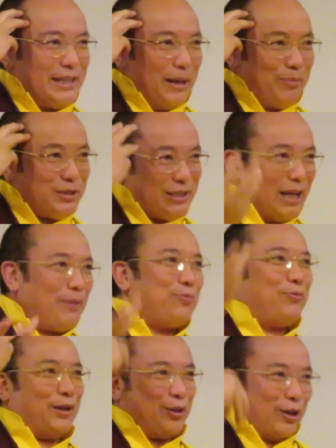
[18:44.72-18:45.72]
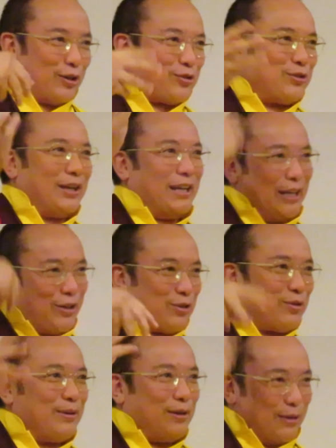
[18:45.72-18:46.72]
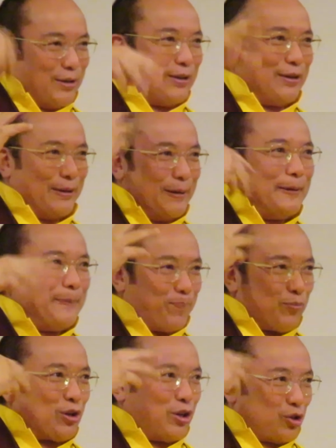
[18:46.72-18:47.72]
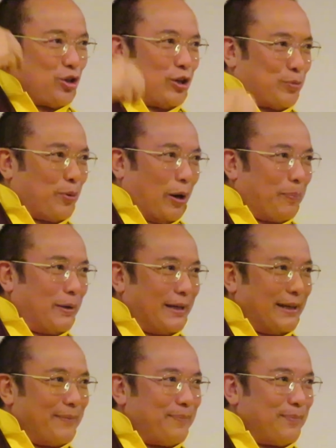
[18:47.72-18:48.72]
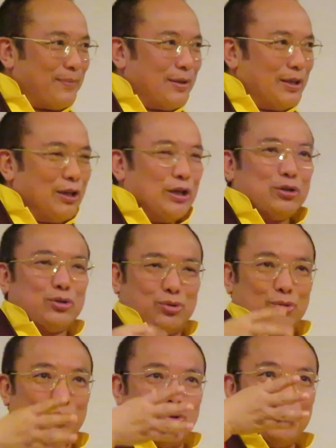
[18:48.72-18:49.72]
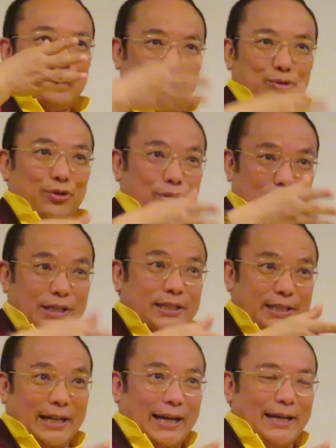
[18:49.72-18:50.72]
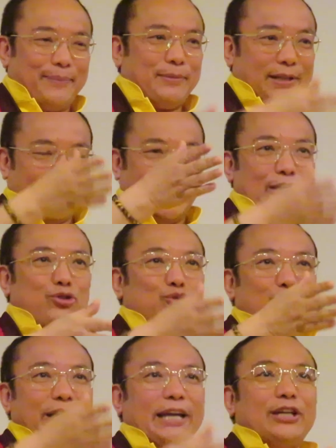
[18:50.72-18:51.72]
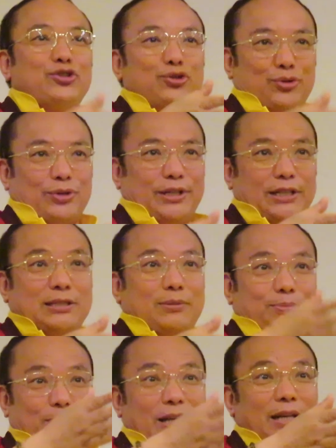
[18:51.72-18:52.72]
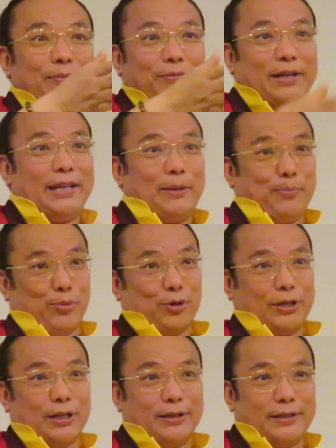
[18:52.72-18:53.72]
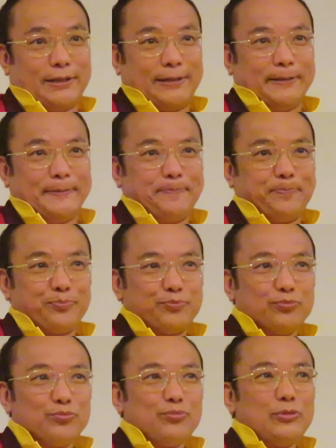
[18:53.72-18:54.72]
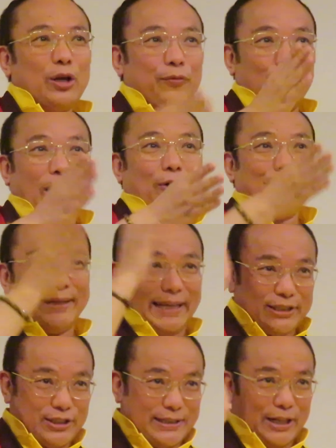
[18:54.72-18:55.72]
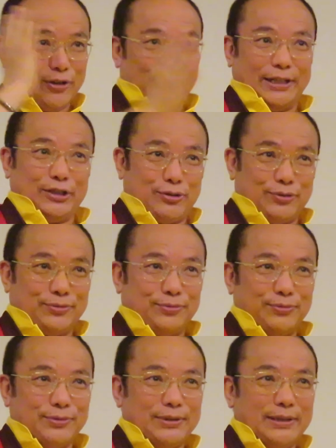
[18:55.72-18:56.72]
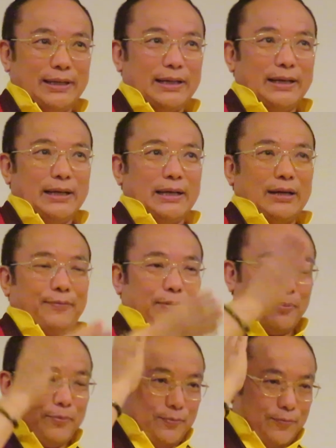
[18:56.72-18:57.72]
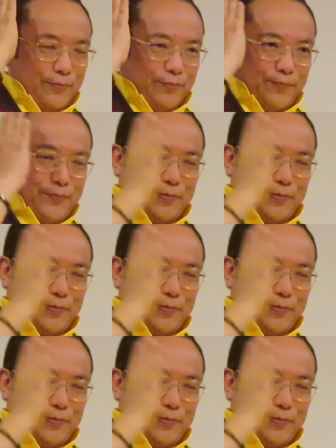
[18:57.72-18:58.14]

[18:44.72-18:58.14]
themselves were not really taught properly. So this time the education is very, very important for our next generation. From